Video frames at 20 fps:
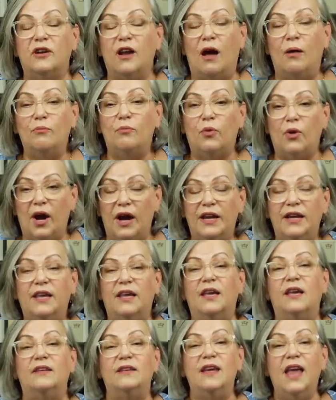on
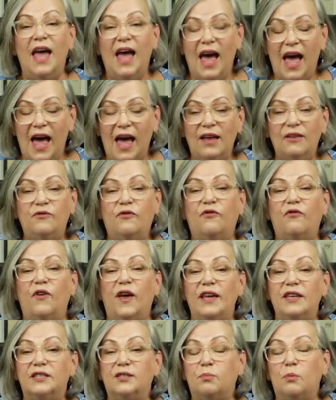Brighteon and
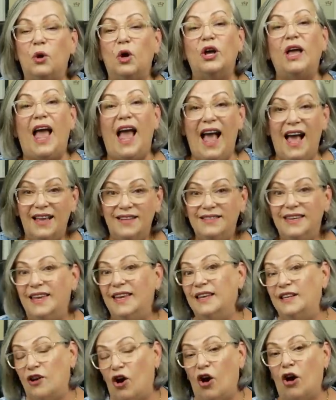Facebook and
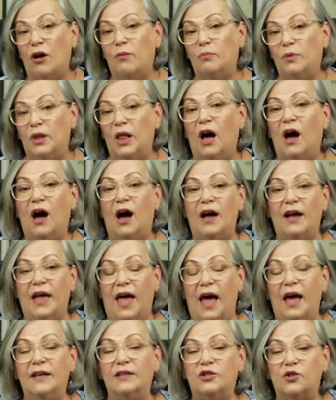in our blog
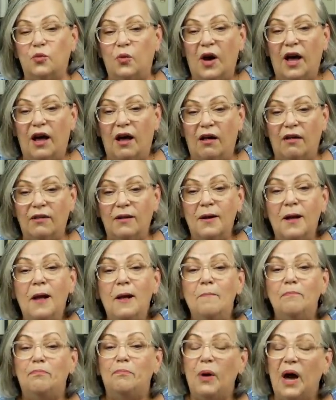as well.
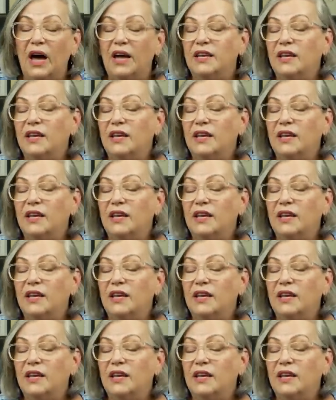But